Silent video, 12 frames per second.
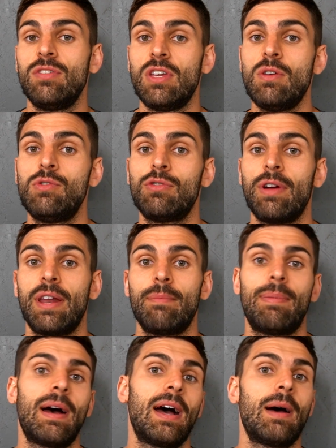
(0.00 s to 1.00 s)
you
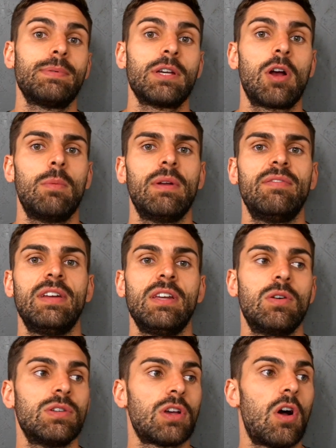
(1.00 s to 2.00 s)
training, perhaps a couple of
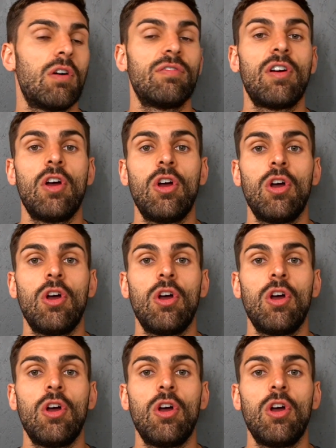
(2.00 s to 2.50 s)
videos of